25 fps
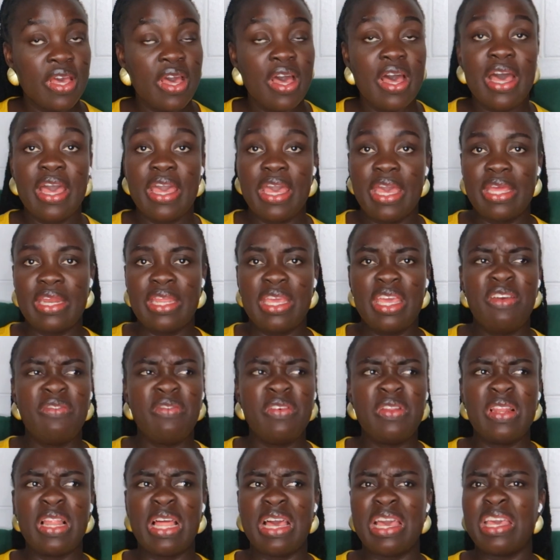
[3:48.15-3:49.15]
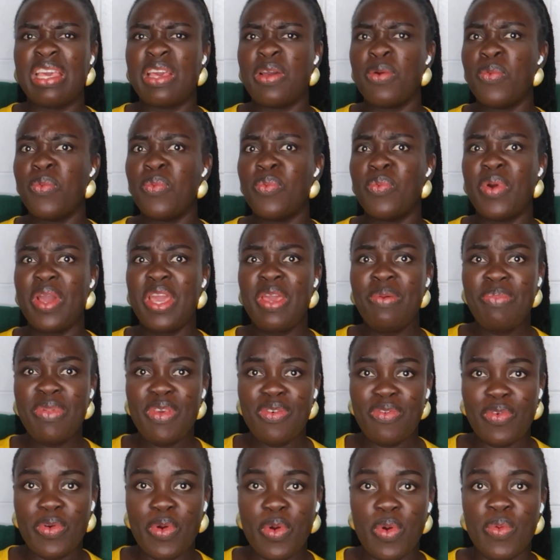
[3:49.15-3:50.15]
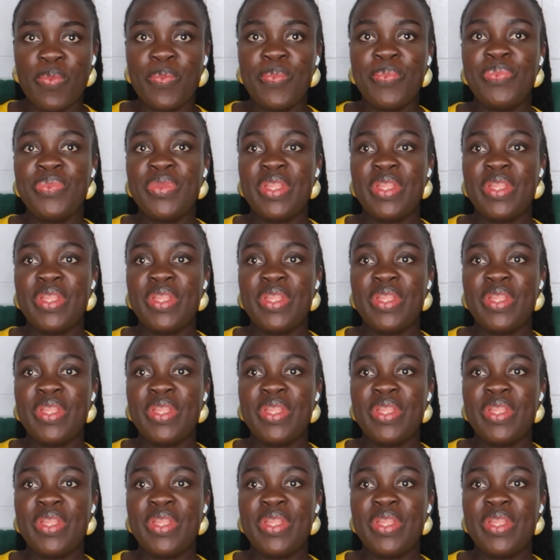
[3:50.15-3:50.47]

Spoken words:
ahead, even like way before.